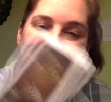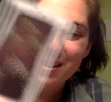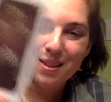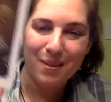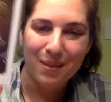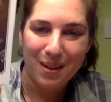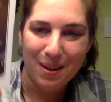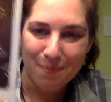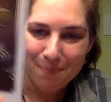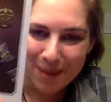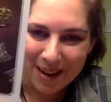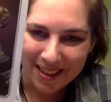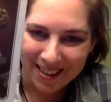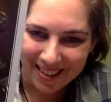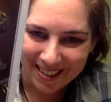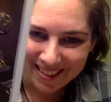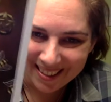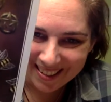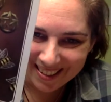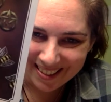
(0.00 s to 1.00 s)
3 of
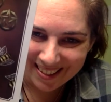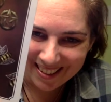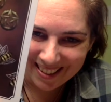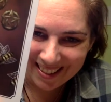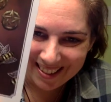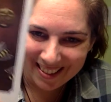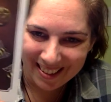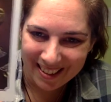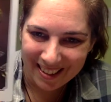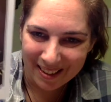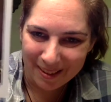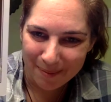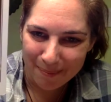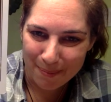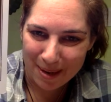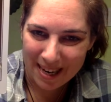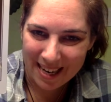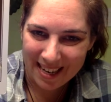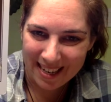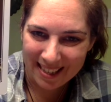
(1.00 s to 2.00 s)
Pentacles.
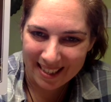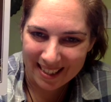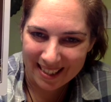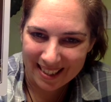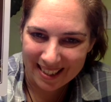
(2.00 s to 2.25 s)
Bees.